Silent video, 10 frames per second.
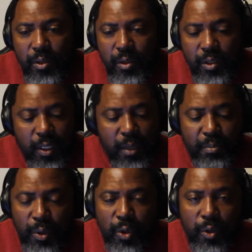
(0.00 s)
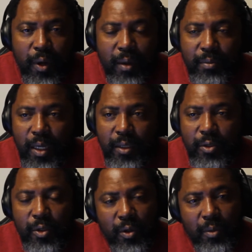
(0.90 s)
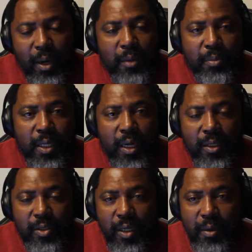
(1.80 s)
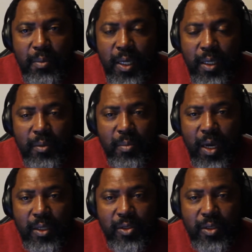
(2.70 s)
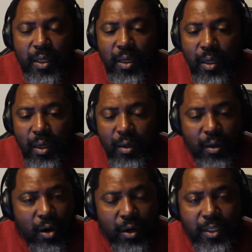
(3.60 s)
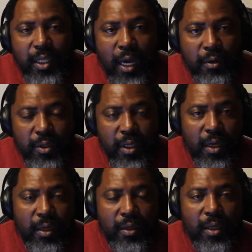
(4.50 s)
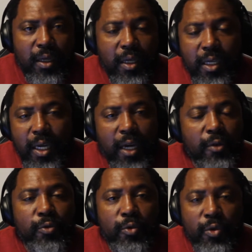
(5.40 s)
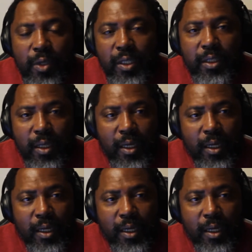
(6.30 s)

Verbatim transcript: said that bull crap that, you know, about Beyonce being the best artist out there, he kind of ruined